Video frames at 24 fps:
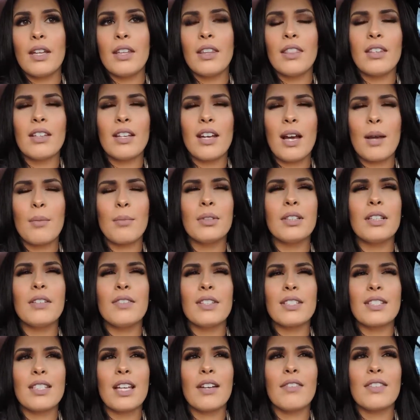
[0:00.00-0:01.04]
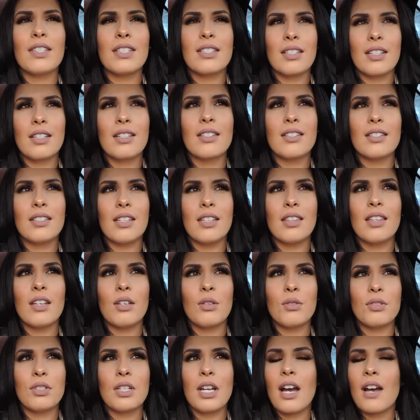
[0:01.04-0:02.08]
In the, I believe the 760 they
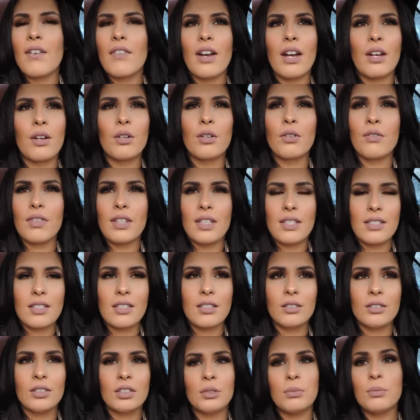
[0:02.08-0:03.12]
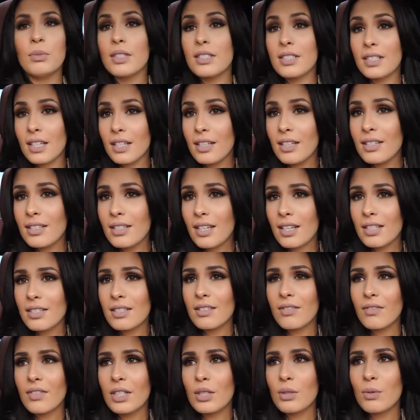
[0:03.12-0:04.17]
used to have it. I don't know if they still do. Mercedes
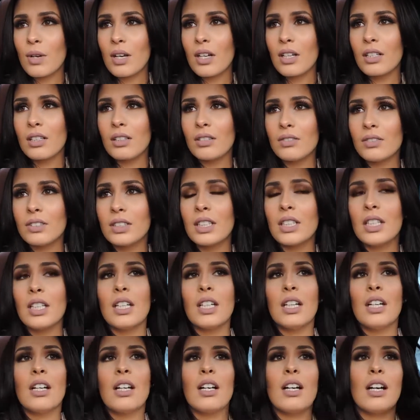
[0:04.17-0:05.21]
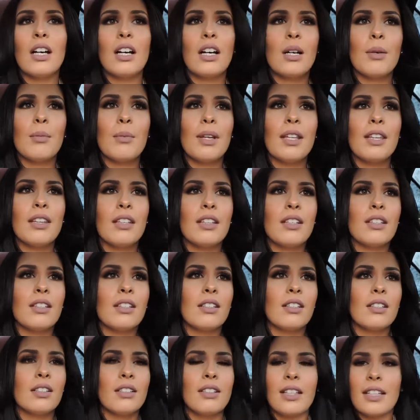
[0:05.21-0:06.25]
has the V12, and
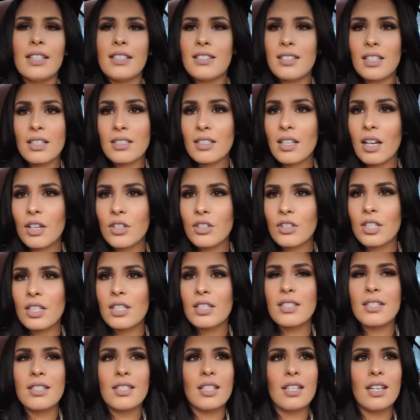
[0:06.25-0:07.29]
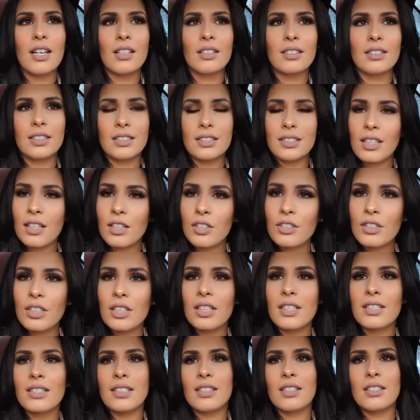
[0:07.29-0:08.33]
the like 600
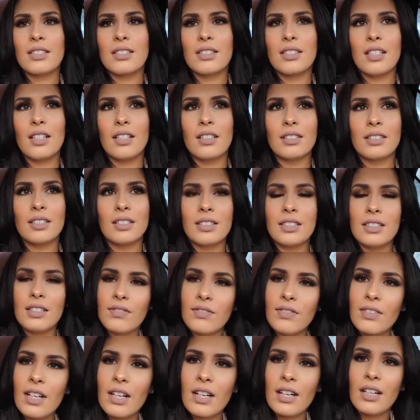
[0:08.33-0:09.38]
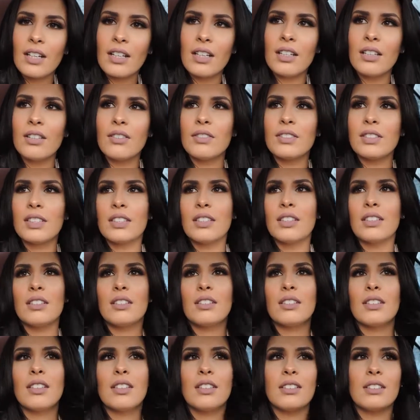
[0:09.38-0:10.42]
CL600s and the CL65s and
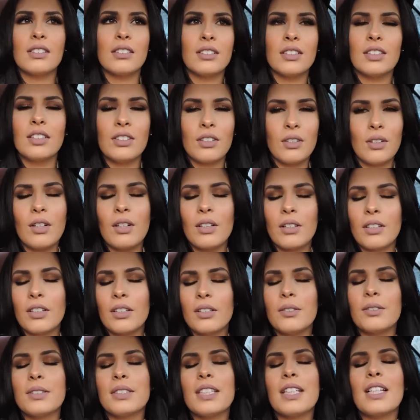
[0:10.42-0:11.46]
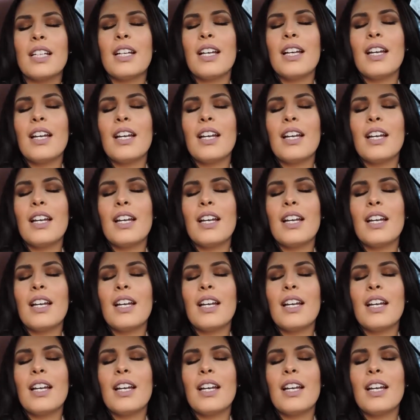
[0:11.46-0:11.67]
the, you know, all those.